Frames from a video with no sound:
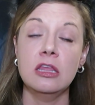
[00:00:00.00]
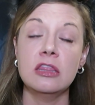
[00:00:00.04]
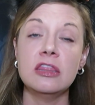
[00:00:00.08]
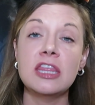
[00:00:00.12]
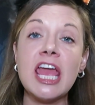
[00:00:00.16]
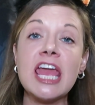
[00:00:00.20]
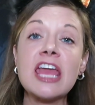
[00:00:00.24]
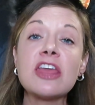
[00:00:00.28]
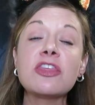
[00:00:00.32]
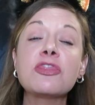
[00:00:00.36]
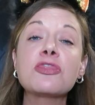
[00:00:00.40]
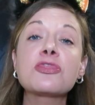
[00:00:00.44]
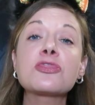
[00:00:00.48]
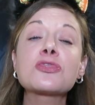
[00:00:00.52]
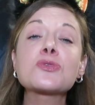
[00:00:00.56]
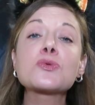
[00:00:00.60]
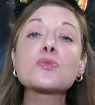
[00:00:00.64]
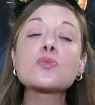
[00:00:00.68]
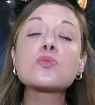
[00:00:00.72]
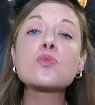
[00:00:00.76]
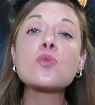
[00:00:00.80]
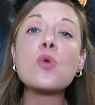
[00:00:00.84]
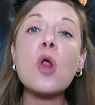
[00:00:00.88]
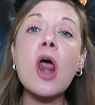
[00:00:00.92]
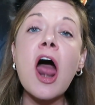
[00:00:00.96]
They
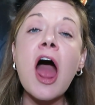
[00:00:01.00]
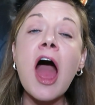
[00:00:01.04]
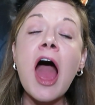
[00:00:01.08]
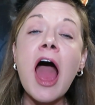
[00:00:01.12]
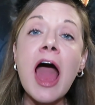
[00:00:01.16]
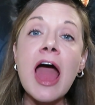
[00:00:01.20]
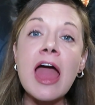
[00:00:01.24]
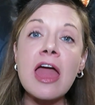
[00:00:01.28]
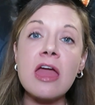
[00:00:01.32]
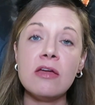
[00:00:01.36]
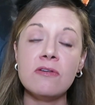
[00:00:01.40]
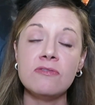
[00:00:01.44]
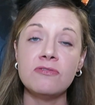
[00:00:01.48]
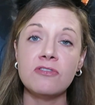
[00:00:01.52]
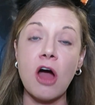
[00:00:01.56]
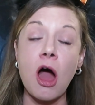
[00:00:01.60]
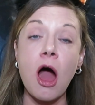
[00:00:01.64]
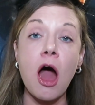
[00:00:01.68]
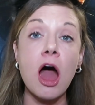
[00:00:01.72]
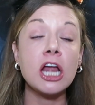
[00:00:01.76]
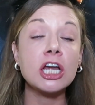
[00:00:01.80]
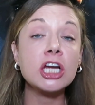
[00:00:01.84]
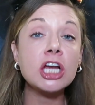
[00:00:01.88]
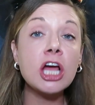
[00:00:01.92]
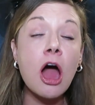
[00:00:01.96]
thrive
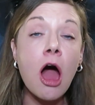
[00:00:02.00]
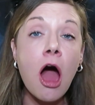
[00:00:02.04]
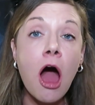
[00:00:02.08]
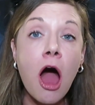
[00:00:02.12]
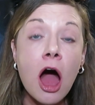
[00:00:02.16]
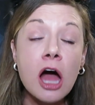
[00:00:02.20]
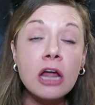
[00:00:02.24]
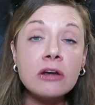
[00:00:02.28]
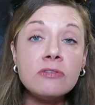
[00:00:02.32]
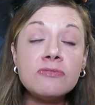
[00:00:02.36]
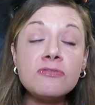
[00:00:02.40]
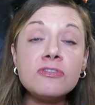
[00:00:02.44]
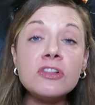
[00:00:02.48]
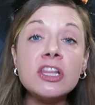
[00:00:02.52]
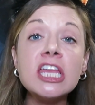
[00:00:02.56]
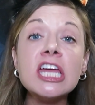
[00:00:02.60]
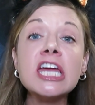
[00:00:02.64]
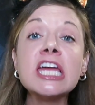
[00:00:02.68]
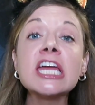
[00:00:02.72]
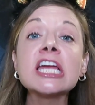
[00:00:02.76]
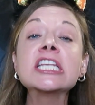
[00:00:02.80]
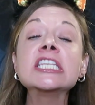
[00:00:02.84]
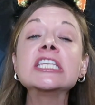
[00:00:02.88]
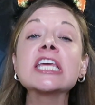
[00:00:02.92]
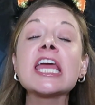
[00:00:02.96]
on
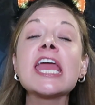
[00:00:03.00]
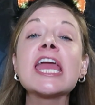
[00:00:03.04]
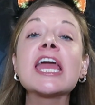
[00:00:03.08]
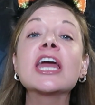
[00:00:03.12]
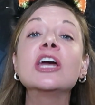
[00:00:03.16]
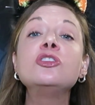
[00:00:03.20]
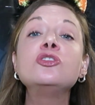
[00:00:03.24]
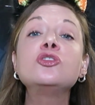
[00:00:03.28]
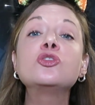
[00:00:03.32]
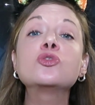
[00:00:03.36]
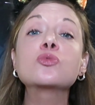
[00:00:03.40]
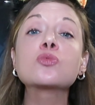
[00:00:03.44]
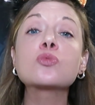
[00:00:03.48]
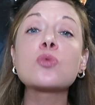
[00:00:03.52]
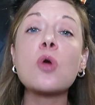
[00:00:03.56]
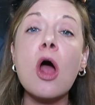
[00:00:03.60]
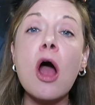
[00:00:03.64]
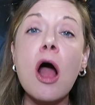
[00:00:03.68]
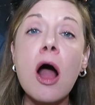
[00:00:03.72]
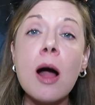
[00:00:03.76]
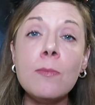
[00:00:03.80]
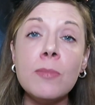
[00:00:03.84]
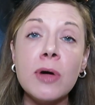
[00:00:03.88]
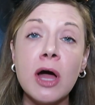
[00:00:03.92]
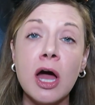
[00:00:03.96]
conflict and
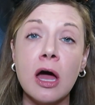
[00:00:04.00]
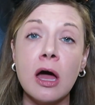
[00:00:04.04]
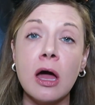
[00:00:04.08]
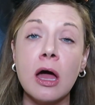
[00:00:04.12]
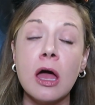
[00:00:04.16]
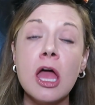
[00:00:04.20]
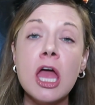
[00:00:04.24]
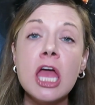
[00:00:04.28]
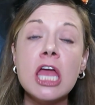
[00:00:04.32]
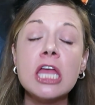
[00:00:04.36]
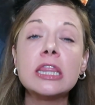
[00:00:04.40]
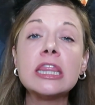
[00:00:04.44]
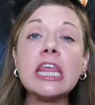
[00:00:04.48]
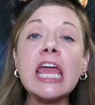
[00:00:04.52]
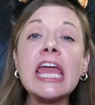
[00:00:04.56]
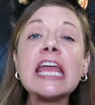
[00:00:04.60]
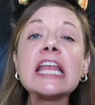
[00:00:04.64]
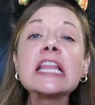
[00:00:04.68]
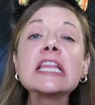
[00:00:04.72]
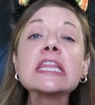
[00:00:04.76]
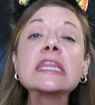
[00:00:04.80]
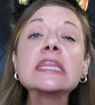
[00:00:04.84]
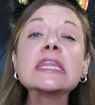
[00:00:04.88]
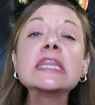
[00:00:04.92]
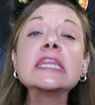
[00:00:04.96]
drama.
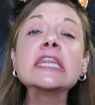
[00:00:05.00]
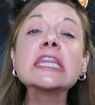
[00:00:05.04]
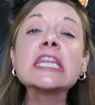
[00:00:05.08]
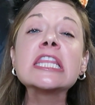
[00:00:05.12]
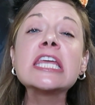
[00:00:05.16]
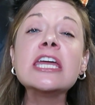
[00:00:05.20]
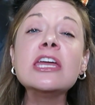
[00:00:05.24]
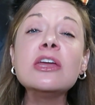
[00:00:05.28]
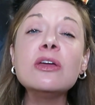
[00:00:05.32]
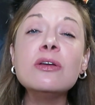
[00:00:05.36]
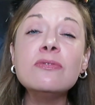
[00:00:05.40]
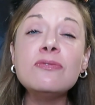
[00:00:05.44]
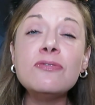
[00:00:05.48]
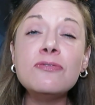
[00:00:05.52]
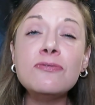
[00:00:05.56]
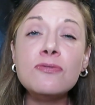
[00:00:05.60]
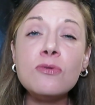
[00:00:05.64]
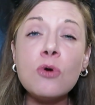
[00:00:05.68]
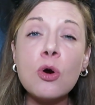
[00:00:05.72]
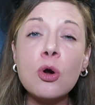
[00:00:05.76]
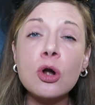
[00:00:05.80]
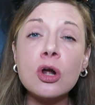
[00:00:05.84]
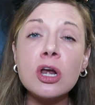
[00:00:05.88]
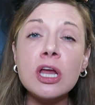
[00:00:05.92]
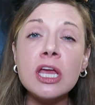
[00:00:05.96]
They live
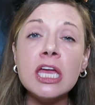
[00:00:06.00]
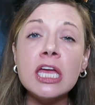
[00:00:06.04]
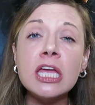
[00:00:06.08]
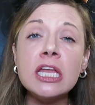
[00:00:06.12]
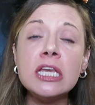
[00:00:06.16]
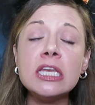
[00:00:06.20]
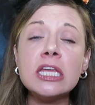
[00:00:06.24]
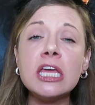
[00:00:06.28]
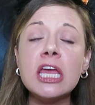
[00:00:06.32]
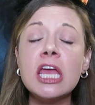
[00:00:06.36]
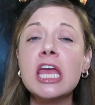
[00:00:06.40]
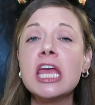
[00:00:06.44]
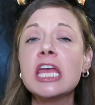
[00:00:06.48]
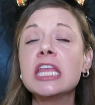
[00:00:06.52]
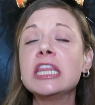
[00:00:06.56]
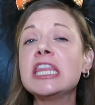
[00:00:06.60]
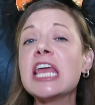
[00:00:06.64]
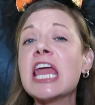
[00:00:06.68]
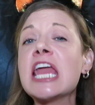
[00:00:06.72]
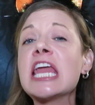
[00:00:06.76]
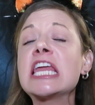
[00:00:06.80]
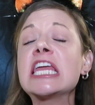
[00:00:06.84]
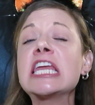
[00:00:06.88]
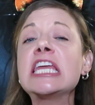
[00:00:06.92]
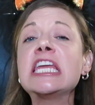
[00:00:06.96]
for it.
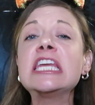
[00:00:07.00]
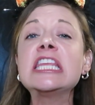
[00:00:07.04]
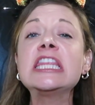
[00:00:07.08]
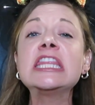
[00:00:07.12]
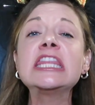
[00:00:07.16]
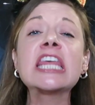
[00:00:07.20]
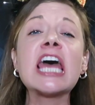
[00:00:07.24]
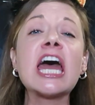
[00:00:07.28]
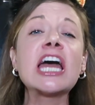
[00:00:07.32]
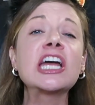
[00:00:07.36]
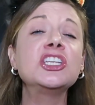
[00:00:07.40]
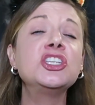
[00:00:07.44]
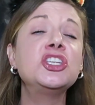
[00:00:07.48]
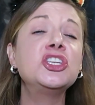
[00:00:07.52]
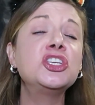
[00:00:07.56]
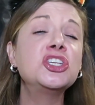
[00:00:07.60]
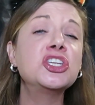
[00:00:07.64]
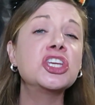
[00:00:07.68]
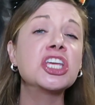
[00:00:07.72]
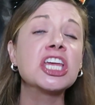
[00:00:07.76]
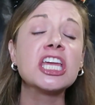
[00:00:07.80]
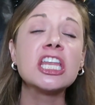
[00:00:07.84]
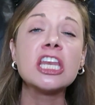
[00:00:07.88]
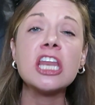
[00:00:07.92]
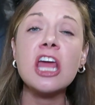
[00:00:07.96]
They eat that
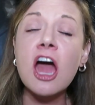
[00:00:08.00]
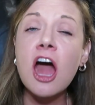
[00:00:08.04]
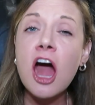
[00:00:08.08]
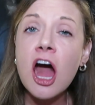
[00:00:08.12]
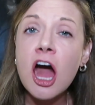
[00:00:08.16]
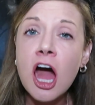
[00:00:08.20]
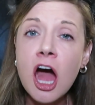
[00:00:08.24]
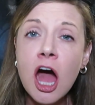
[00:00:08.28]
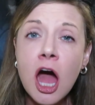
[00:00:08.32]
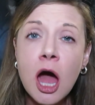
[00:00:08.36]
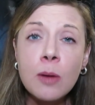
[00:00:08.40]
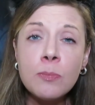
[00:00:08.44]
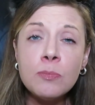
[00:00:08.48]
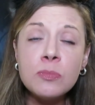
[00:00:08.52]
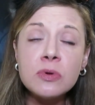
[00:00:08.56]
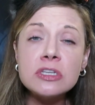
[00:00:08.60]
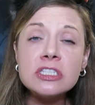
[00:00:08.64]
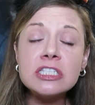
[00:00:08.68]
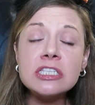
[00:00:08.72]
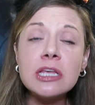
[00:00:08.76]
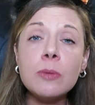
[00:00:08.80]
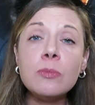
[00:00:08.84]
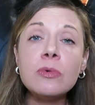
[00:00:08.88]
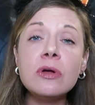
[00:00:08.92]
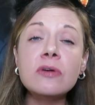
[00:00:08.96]
shit up.
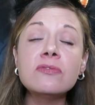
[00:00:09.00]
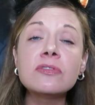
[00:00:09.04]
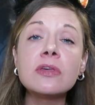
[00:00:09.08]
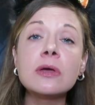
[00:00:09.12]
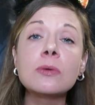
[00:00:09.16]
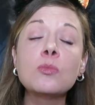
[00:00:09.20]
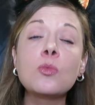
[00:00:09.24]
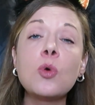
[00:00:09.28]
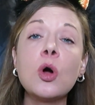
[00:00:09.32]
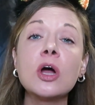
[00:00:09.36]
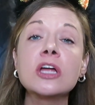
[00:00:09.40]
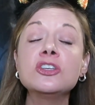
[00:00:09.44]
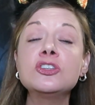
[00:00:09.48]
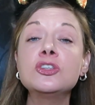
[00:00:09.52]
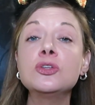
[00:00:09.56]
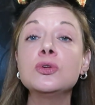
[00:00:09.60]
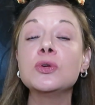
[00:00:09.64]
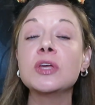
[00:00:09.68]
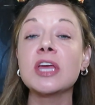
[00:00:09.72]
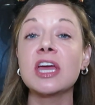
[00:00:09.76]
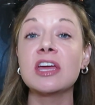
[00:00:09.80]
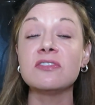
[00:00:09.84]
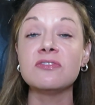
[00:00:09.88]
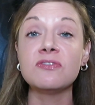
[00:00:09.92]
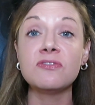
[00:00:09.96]
Some of them want to
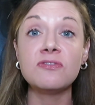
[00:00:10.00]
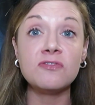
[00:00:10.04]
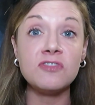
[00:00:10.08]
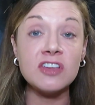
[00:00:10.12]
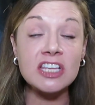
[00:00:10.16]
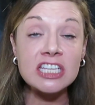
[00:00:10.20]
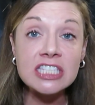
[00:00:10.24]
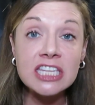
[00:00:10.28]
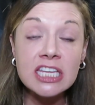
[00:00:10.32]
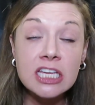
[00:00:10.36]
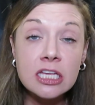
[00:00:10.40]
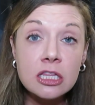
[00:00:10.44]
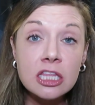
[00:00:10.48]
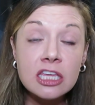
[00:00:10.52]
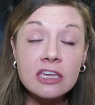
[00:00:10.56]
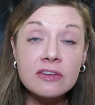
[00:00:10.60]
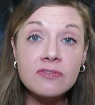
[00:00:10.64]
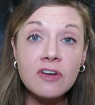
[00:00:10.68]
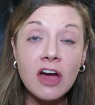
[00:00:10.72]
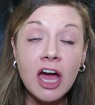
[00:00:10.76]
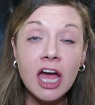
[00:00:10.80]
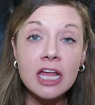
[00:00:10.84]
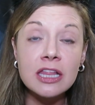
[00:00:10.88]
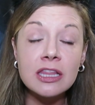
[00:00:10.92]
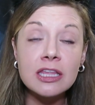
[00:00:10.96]
get physically
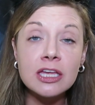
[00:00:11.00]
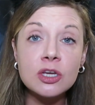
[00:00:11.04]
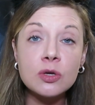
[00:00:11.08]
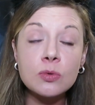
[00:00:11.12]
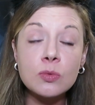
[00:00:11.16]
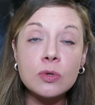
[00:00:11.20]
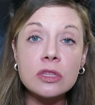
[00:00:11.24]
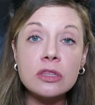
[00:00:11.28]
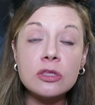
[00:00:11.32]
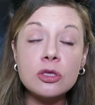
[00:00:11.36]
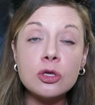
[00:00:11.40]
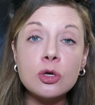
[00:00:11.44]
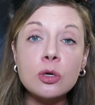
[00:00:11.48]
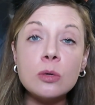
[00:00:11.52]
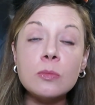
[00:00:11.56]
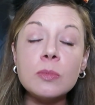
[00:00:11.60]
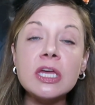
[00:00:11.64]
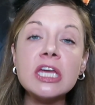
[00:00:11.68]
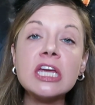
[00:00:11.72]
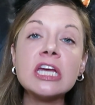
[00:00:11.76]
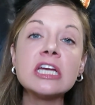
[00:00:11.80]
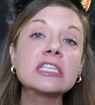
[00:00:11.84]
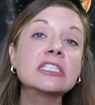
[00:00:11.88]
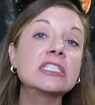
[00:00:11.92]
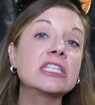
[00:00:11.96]
violent with you
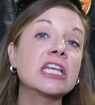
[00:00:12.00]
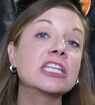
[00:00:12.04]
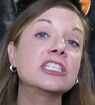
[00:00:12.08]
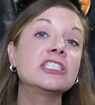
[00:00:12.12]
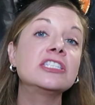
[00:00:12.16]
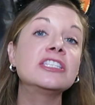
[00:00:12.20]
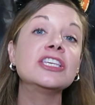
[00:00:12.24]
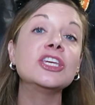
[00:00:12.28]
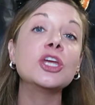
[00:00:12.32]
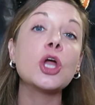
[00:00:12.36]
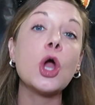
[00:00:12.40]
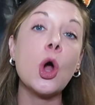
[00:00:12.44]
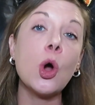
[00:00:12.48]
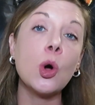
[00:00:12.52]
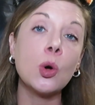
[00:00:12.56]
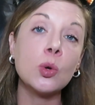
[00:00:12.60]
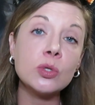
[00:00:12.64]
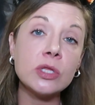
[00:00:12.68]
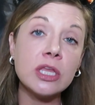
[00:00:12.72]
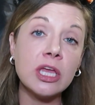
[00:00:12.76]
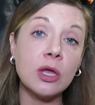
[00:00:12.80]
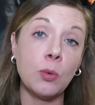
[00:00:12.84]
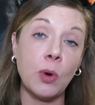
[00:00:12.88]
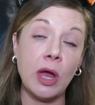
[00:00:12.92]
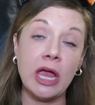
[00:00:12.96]
because that's the
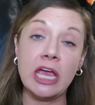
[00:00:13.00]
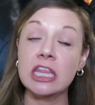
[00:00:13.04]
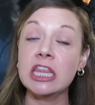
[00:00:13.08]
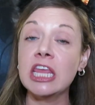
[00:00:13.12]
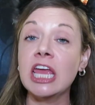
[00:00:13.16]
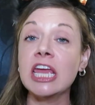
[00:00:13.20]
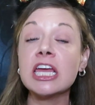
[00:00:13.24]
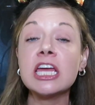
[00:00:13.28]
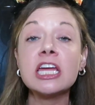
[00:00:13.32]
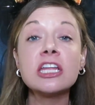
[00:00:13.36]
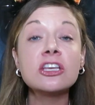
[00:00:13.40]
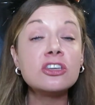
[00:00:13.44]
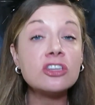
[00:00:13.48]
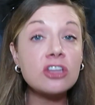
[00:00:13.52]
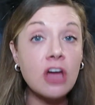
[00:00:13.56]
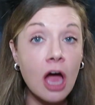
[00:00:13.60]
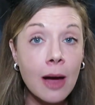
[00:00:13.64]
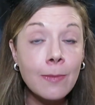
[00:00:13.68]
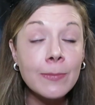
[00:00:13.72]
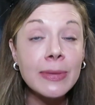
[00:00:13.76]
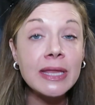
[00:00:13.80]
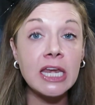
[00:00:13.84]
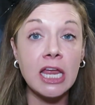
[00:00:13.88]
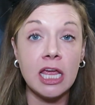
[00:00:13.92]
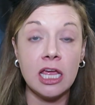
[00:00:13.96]
only way they can
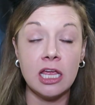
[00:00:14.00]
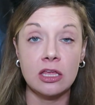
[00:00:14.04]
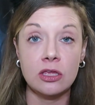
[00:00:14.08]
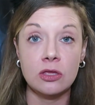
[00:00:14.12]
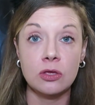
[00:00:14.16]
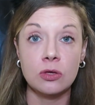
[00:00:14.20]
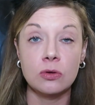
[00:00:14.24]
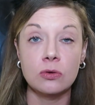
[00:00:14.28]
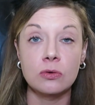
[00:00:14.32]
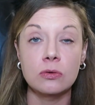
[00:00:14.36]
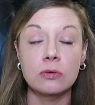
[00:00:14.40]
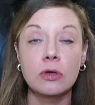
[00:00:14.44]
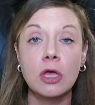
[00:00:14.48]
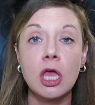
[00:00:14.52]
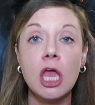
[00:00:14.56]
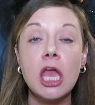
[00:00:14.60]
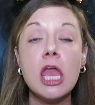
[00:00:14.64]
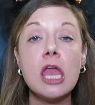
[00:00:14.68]
dominate you.